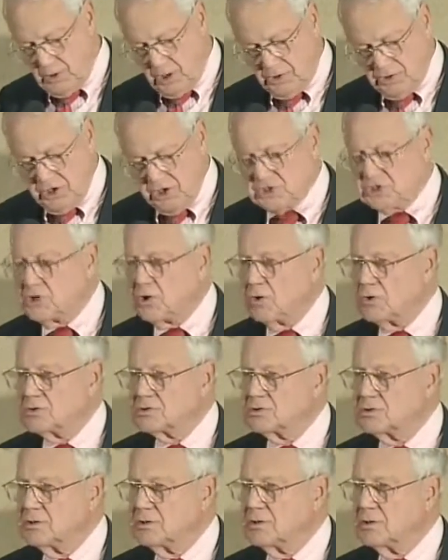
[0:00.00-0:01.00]
on the East
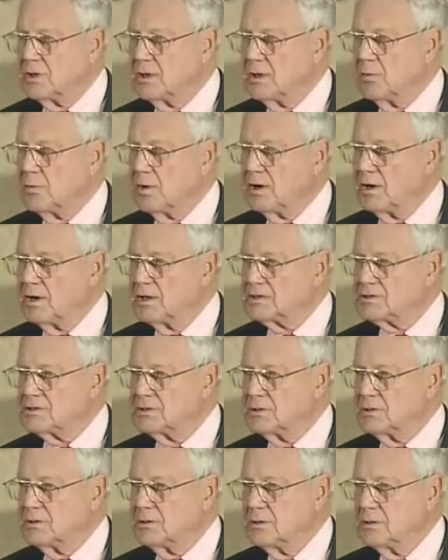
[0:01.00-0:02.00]
Coast it wasn't
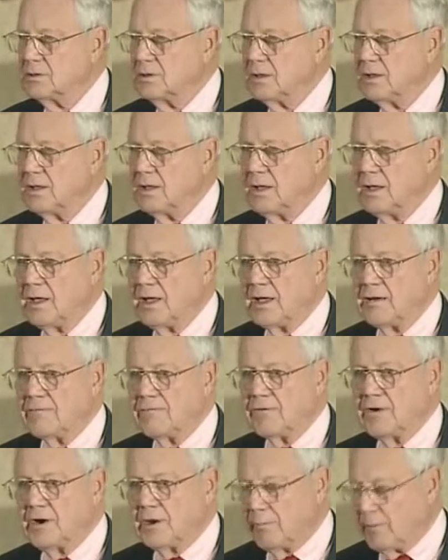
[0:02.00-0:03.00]
listed. I had a
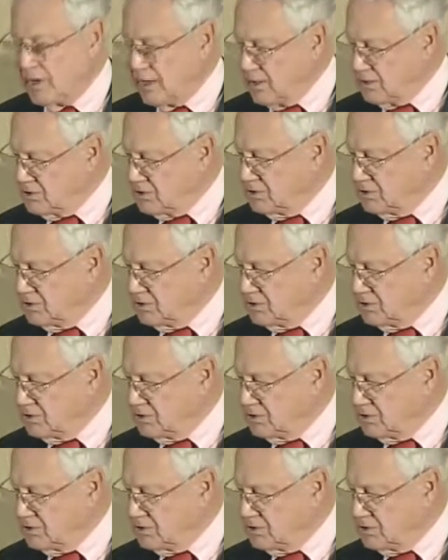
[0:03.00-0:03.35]
friend of mine